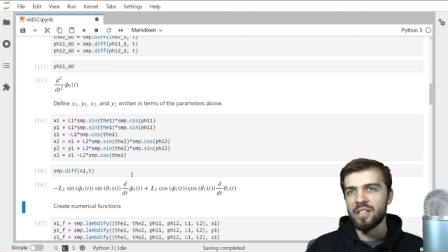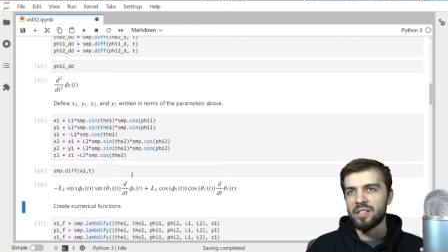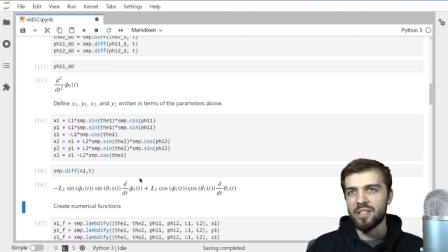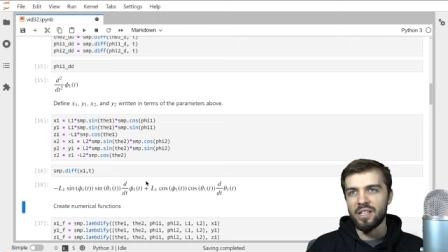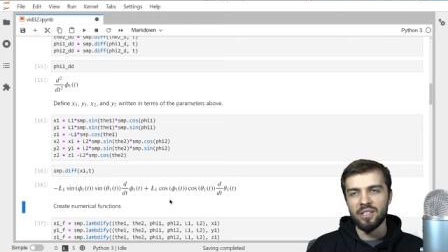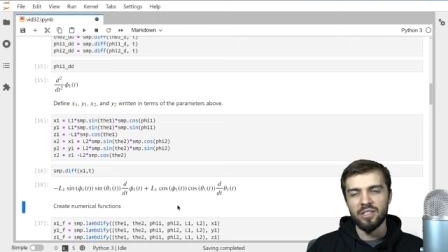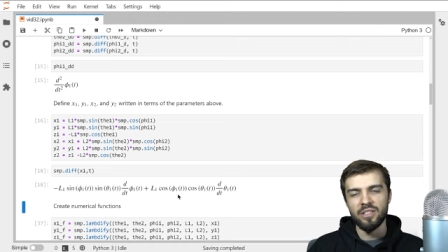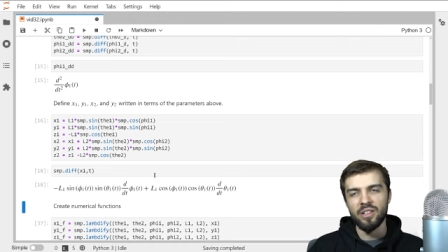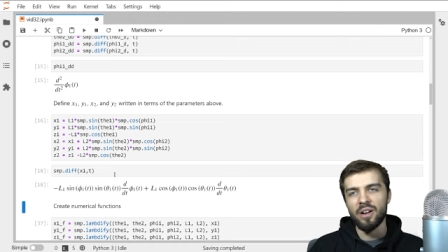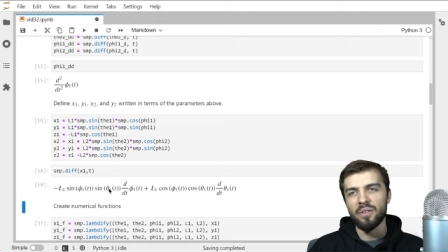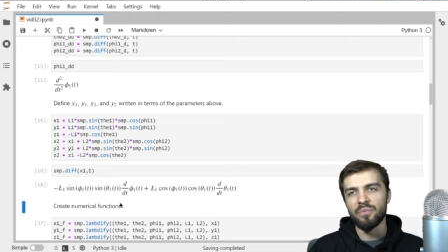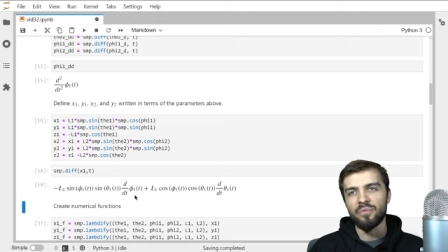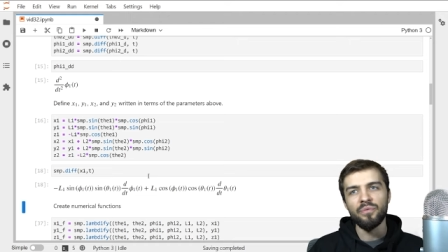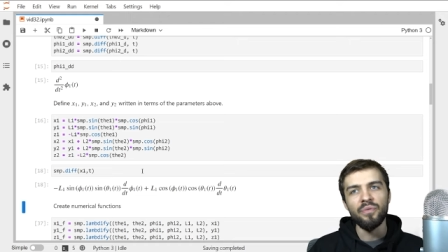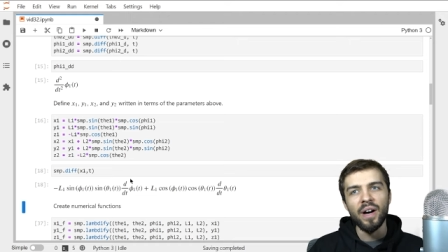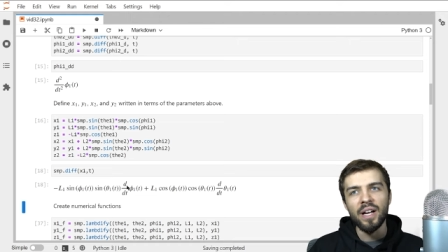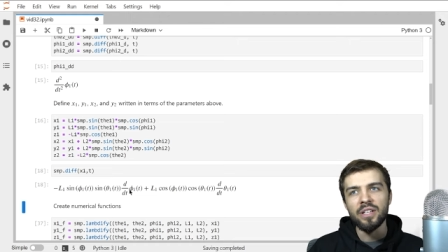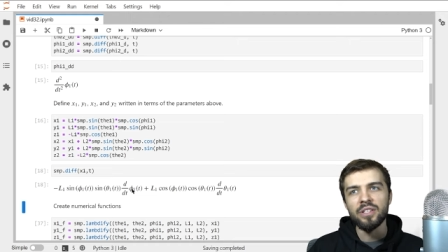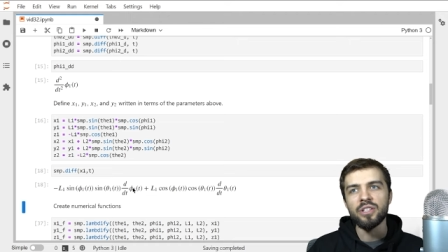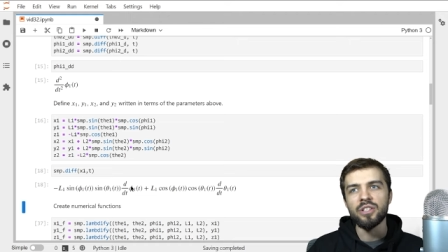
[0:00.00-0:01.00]
It's, it's not
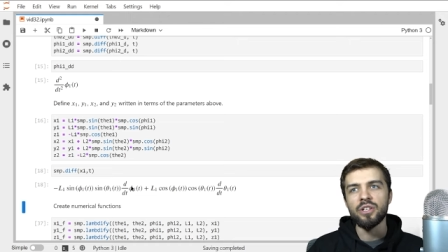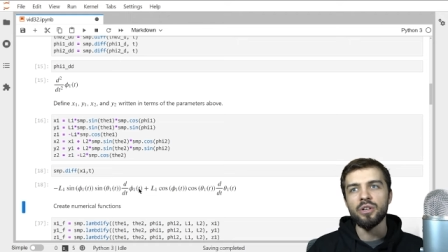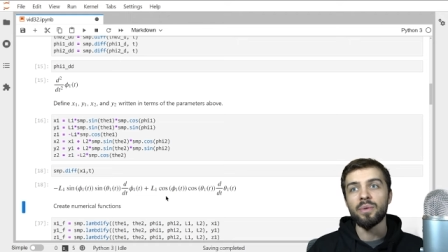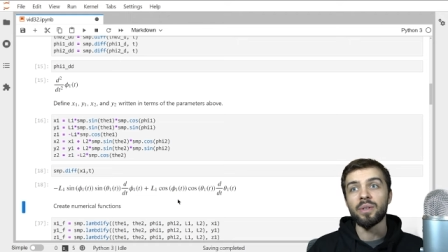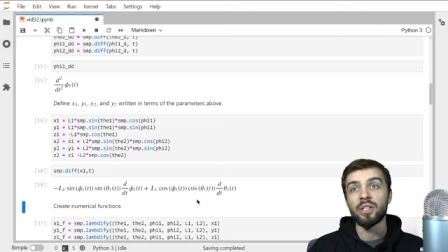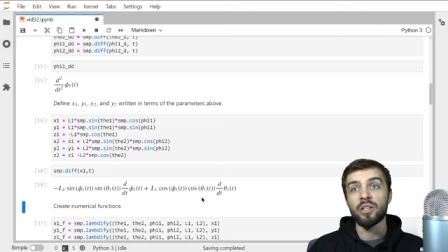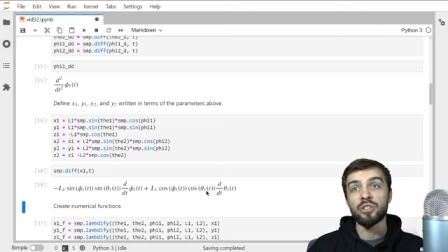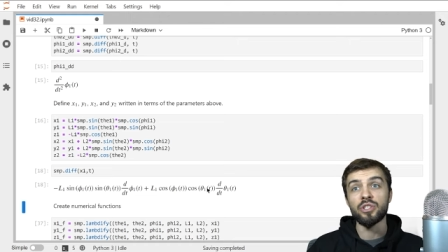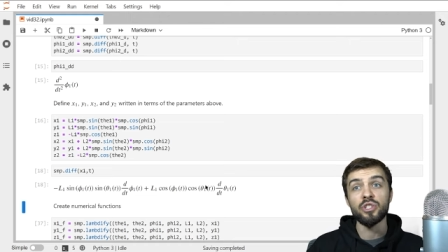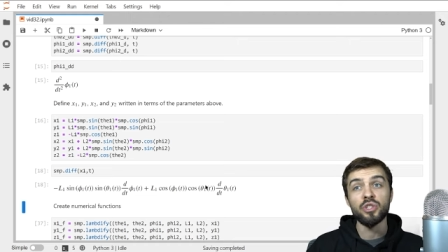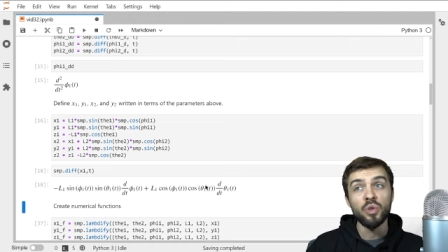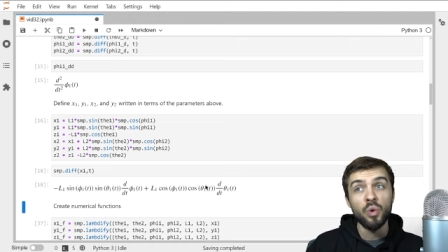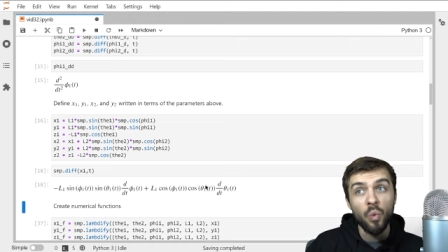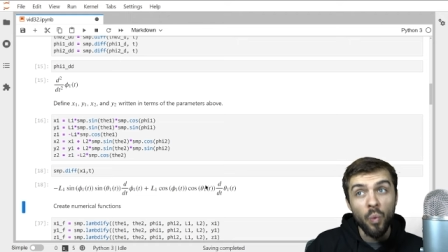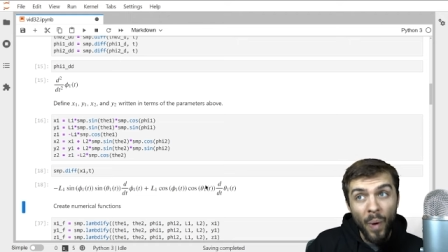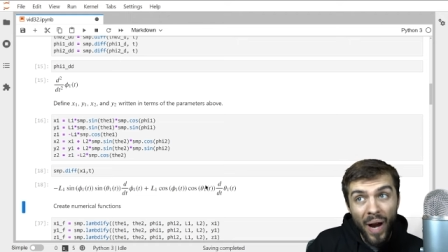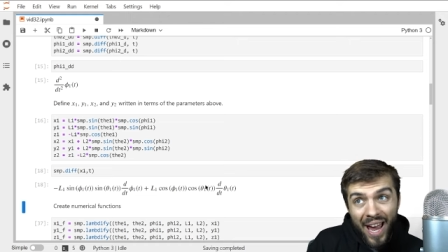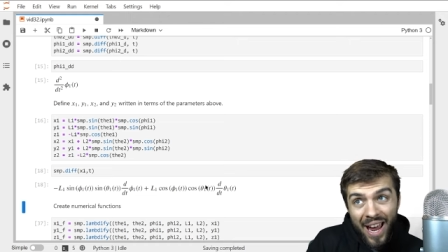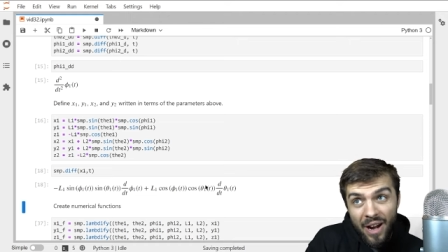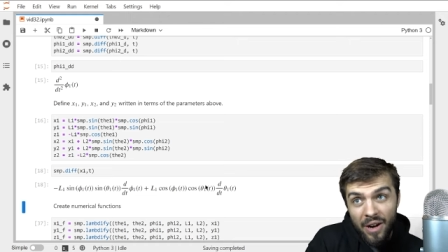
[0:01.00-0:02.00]
fun to do and they're
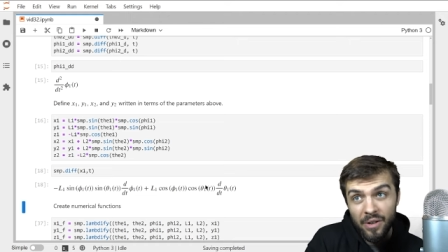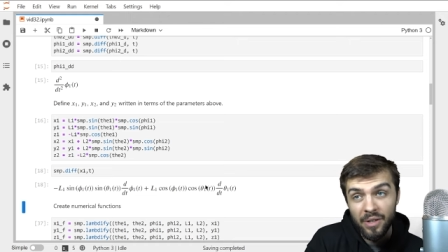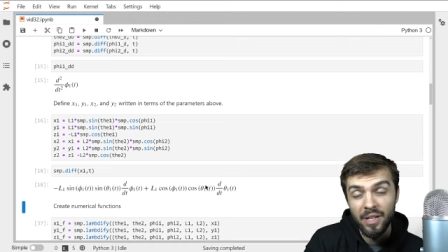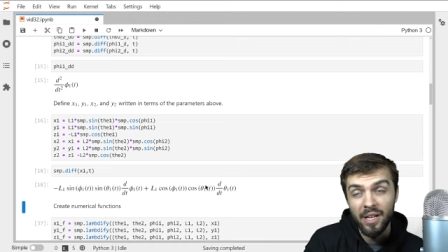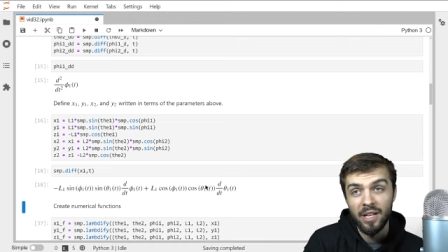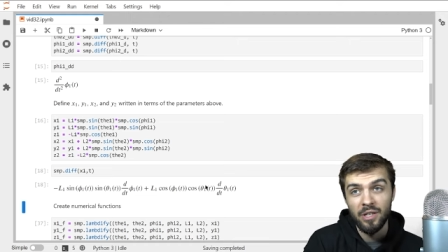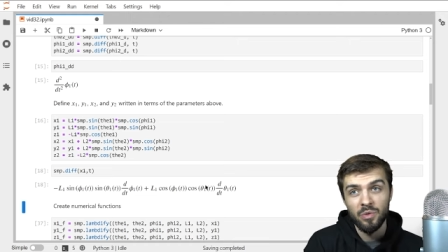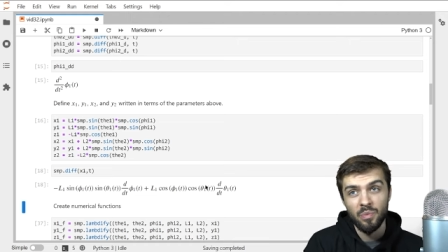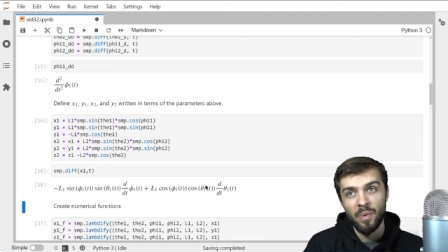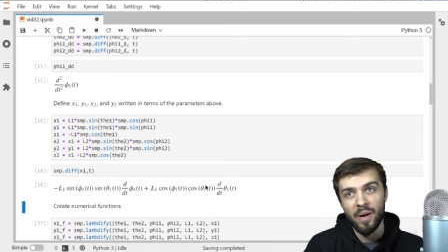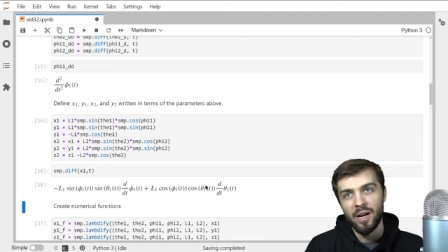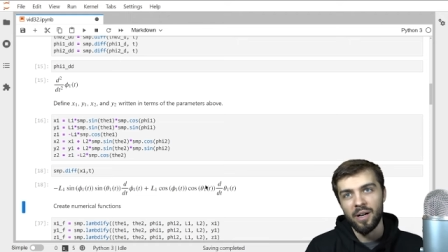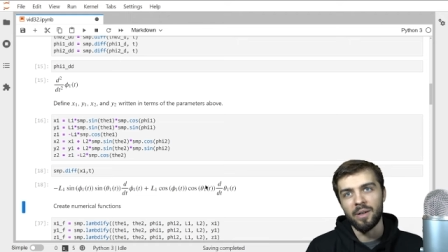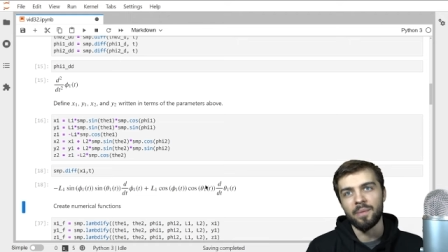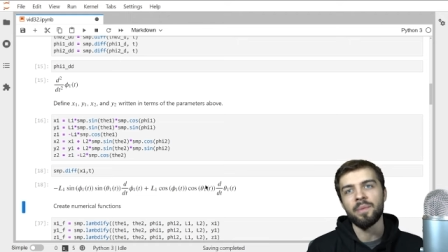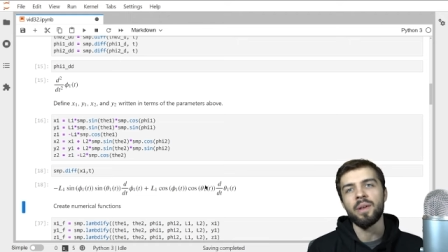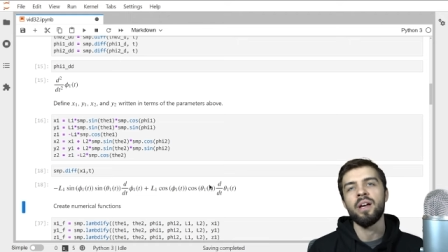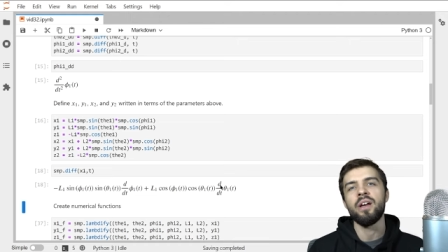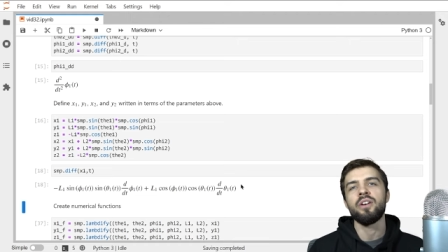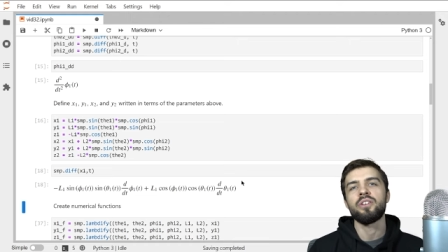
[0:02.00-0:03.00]
squared as well.